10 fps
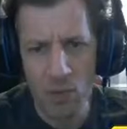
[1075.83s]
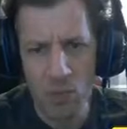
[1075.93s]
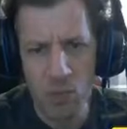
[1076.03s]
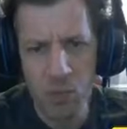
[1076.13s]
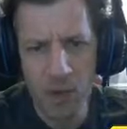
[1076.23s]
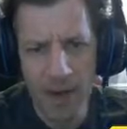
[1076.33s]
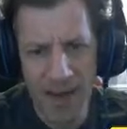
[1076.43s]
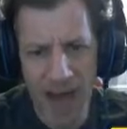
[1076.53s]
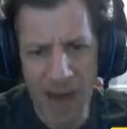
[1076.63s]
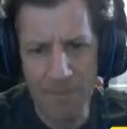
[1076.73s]
What
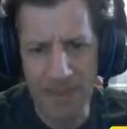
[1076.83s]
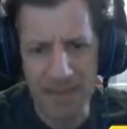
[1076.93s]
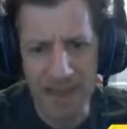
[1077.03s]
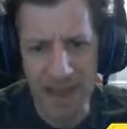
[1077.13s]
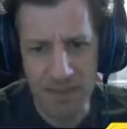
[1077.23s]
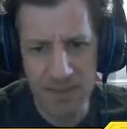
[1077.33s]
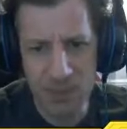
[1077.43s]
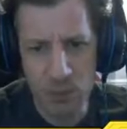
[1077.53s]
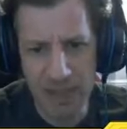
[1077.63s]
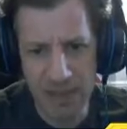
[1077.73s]
happened, game?
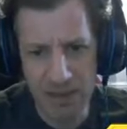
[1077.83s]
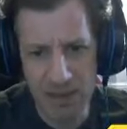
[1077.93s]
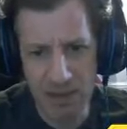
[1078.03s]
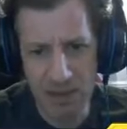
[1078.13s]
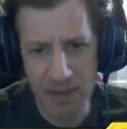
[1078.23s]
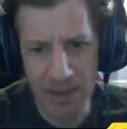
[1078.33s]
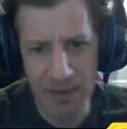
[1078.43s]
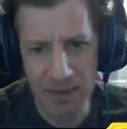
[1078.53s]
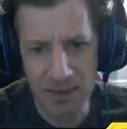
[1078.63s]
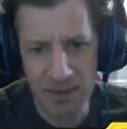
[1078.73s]
Did we
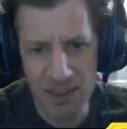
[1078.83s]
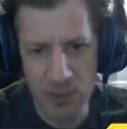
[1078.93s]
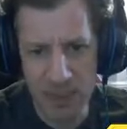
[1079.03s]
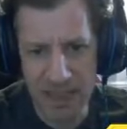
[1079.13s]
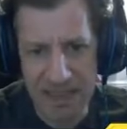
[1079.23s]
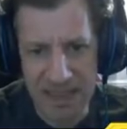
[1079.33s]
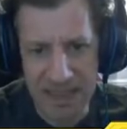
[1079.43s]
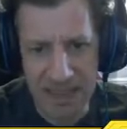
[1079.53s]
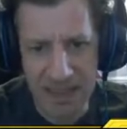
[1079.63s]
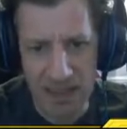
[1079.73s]

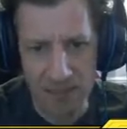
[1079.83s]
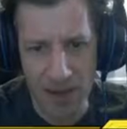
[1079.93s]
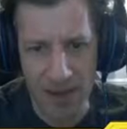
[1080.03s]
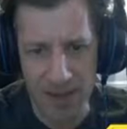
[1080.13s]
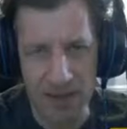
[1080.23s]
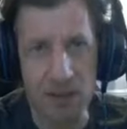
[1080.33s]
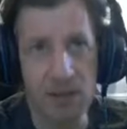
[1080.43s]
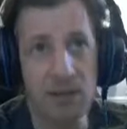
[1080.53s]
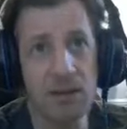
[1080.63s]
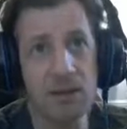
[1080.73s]
need a mine?
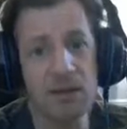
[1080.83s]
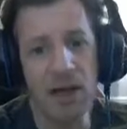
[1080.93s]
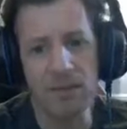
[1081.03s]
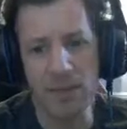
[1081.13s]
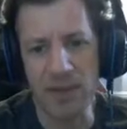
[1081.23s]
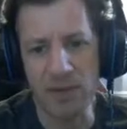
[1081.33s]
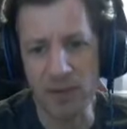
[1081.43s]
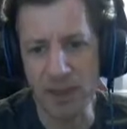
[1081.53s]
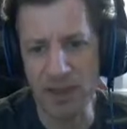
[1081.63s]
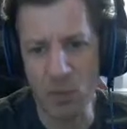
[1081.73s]
I'm not
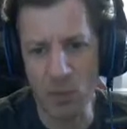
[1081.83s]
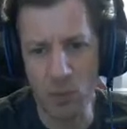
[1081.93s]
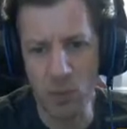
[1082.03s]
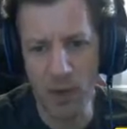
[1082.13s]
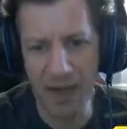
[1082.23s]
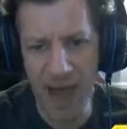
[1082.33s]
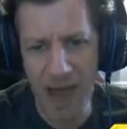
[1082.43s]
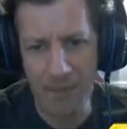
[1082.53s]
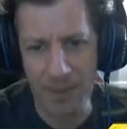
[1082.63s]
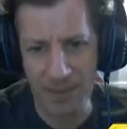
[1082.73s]
looking. Like, what
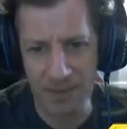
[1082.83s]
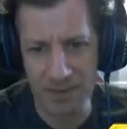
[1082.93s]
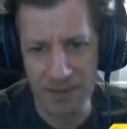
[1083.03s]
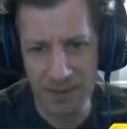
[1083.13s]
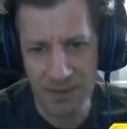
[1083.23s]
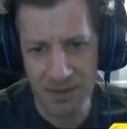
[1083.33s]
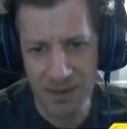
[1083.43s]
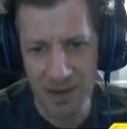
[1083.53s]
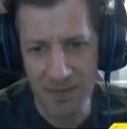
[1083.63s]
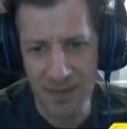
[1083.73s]
happened?
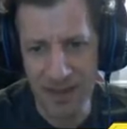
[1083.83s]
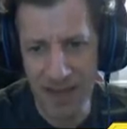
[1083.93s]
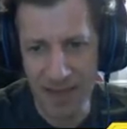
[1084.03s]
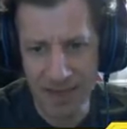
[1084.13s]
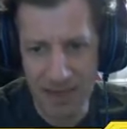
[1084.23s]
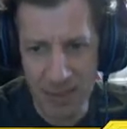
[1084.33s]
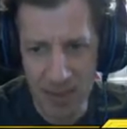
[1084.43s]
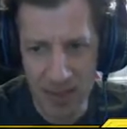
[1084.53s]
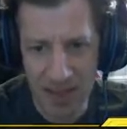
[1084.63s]
I mean, I guess it's okay to